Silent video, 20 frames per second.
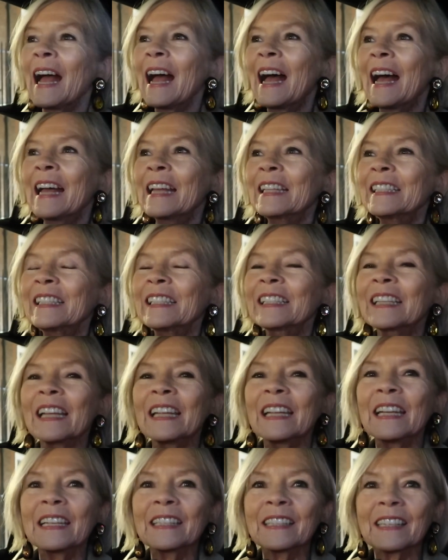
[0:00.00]
And
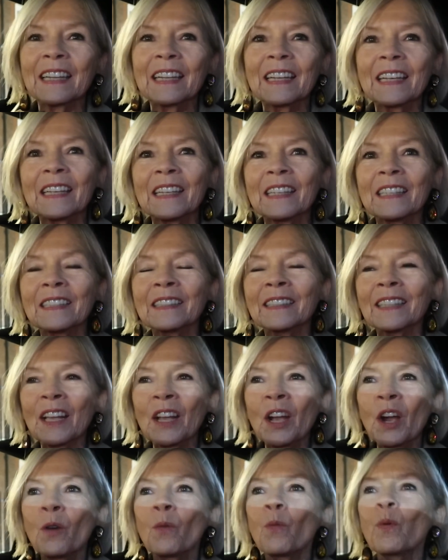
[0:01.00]
it is
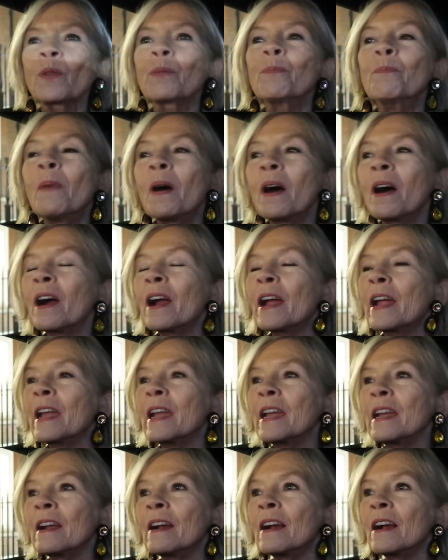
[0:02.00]
with
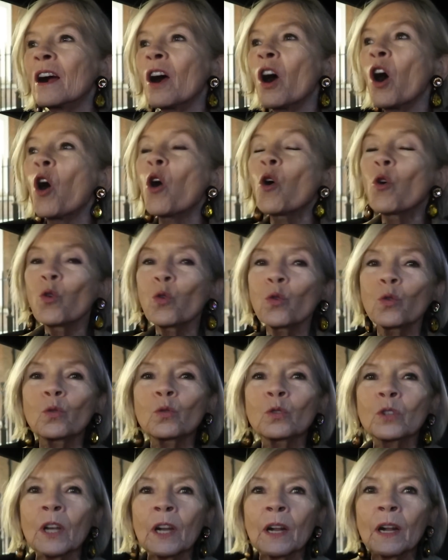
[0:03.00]
my
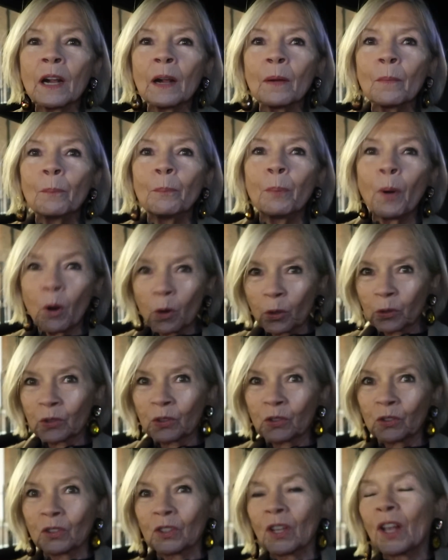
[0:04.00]
old
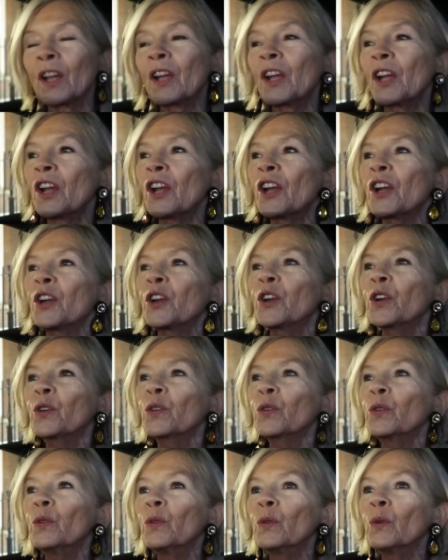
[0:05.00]
boss,
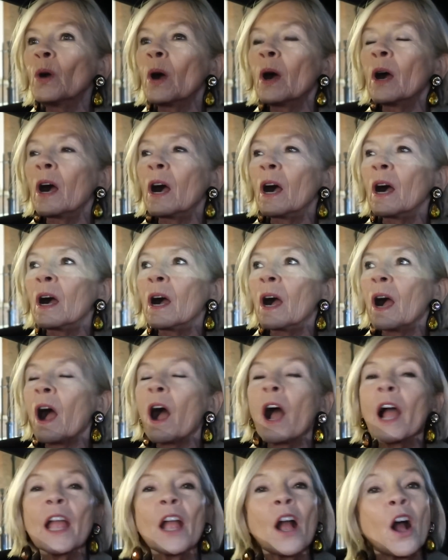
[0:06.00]
who
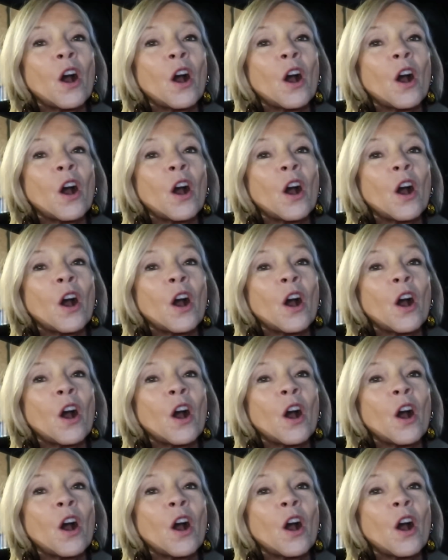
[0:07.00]
I